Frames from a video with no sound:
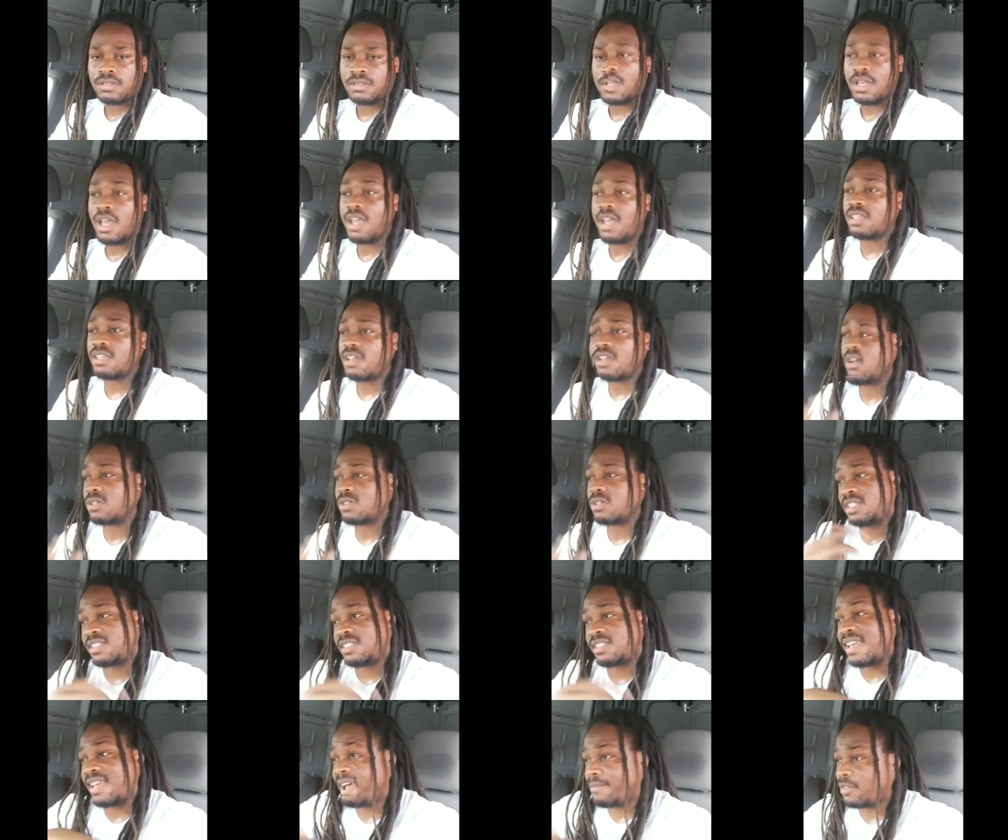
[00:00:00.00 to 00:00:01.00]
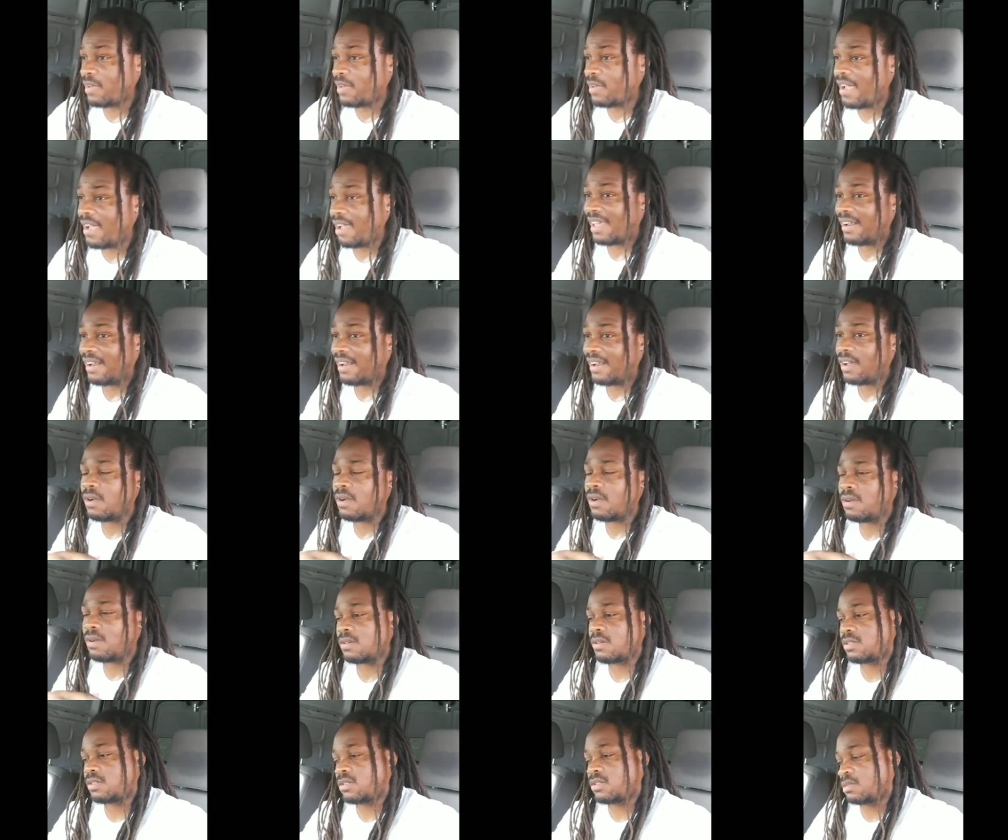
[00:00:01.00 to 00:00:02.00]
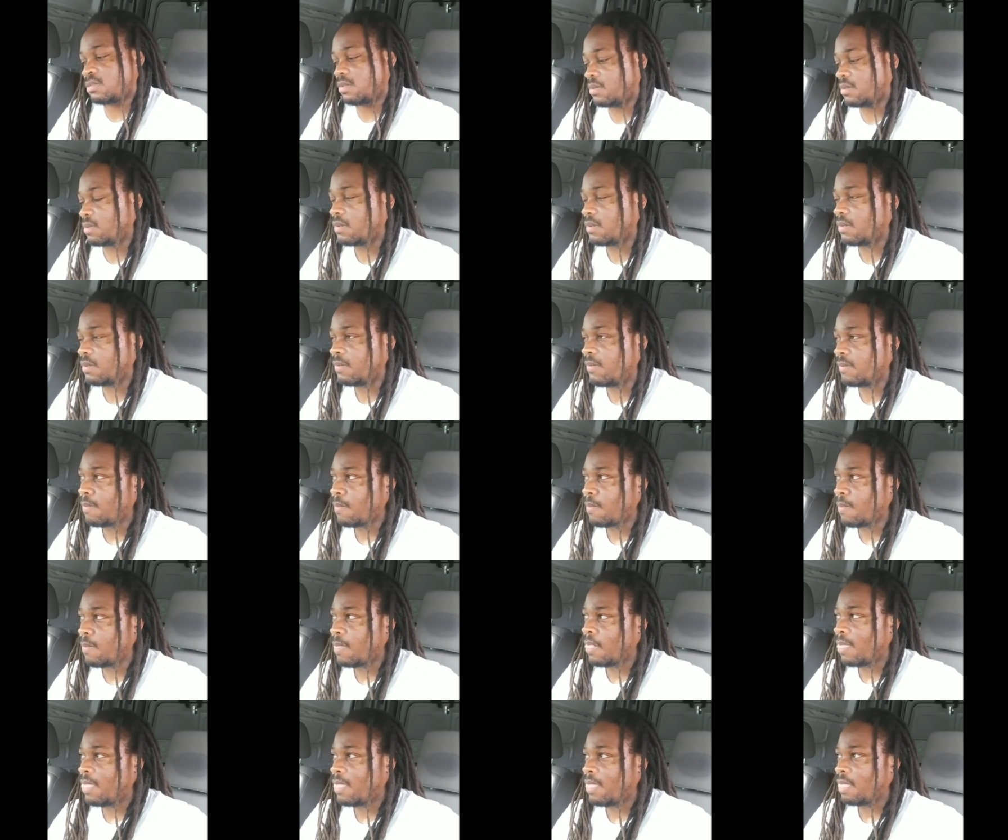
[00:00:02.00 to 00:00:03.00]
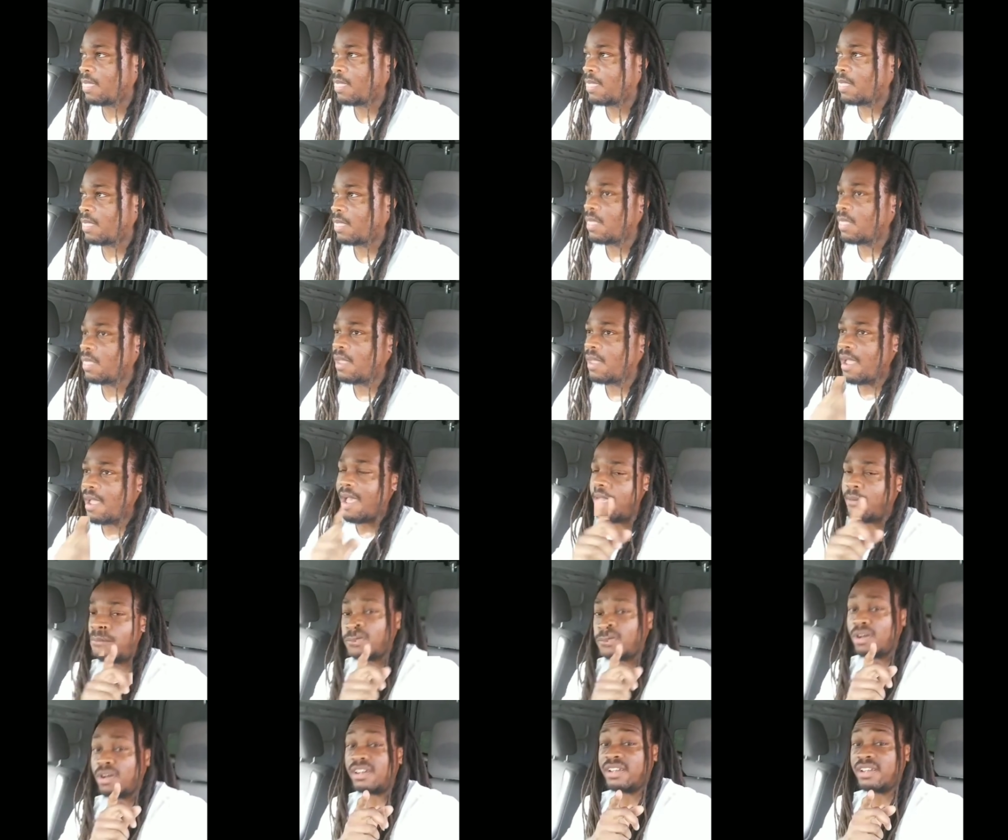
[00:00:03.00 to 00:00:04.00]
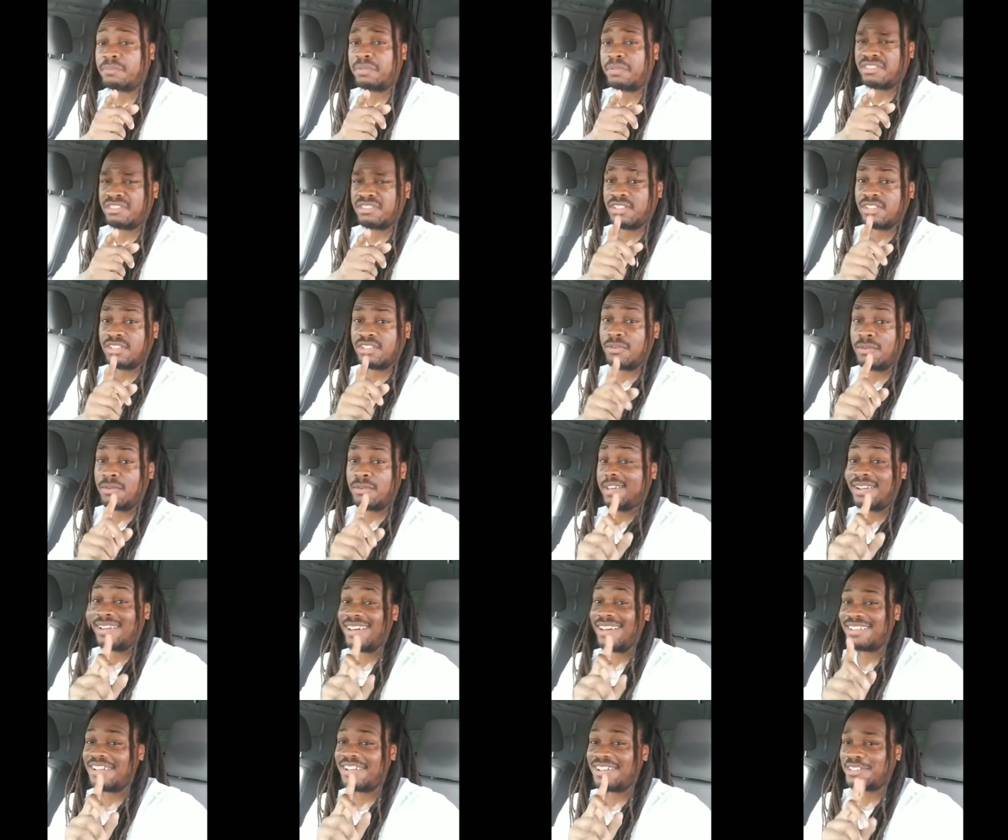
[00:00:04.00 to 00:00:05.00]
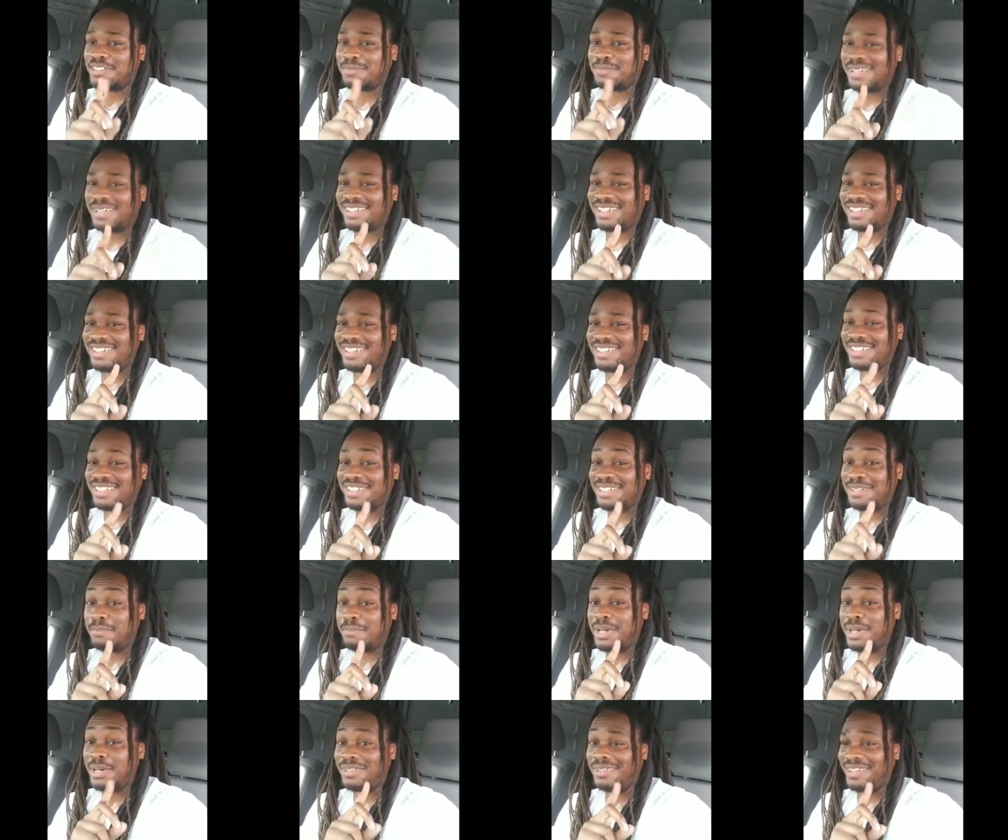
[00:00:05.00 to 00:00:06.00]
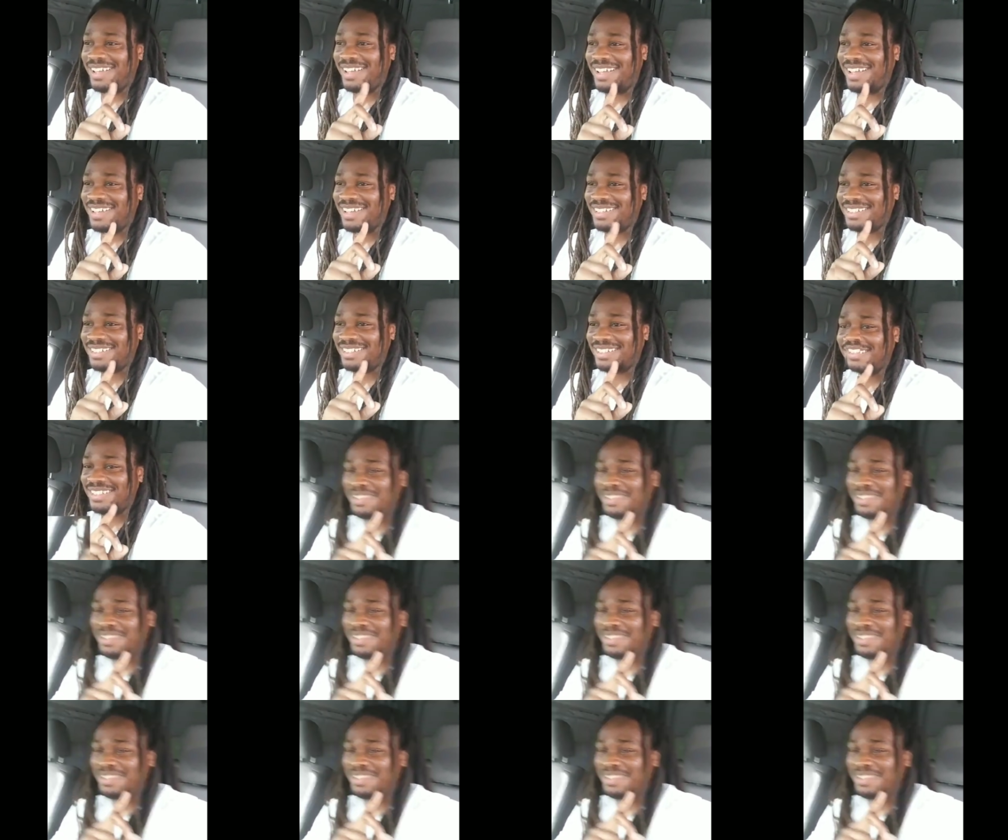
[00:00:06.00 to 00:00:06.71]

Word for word: Hey, yo, it's time to ride. Oh, sh- I would, but you know what? I lost my guns in a boating accident.